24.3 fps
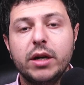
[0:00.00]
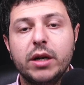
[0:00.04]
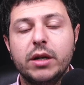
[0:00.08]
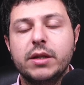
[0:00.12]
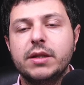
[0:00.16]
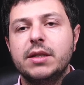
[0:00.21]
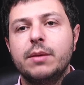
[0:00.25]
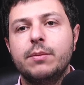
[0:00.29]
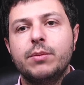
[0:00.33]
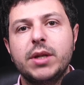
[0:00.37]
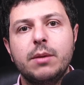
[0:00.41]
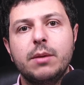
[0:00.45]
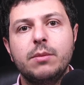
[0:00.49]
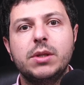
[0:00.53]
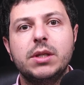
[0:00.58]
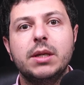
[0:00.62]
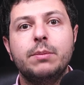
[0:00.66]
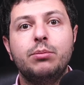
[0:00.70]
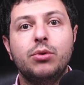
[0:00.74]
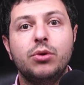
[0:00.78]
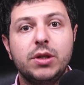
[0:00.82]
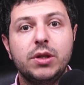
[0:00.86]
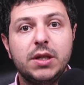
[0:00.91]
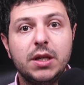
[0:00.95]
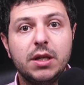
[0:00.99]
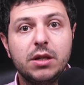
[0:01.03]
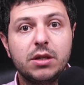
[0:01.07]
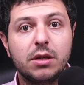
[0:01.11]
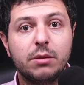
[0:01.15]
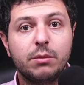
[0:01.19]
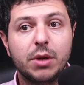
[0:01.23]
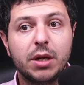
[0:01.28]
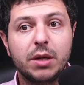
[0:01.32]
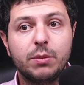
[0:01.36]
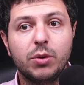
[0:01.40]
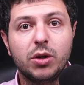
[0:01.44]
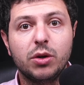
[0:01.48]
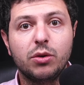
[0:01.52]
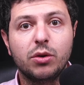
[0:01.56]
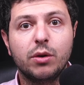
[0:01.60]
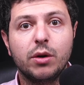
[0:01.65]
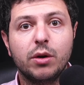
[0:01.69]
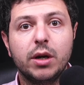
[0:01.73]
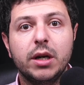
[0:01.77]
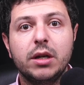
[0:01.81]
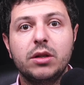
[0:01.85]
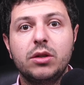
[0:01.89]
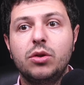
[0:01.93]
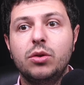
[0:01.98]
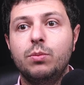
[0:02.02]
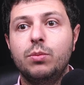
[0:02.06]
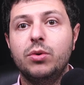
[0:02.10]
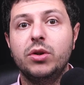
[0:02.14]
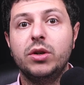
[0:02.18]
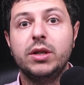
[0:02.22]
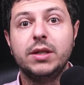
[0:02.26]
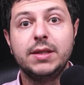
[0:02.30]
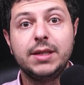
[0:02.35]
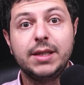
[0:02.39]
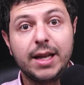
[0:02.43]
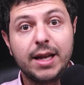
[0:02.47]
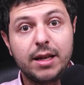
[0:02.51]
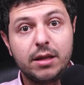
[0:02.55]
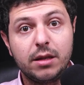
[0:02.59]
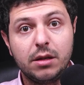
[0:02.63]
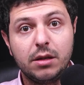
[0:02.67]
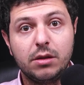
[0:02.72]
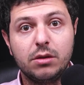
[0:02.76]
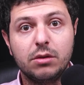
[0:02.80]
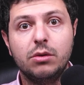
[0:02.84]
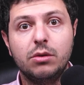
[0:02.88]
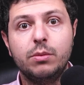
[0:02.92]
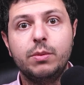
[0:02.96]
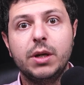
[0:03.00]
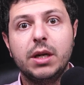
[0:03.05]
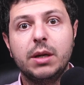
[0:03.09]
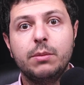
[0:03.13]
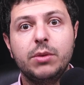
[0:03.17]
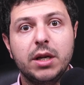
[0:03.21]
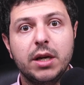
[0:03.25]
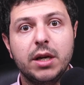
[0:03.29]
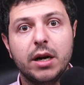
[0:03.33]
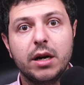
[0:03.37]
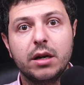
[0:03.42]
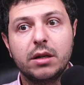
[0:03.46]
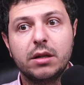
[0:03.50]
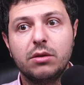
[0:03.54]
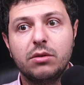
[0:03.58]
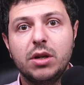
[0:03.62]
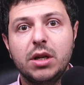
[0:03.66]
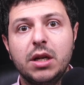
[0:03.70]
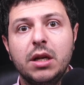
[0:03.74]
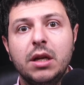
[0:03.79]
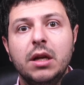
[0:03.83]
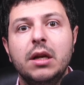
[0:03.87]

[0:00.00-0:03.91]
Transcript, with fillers: Sometimes a procedure may be required to put a stent to open up the artery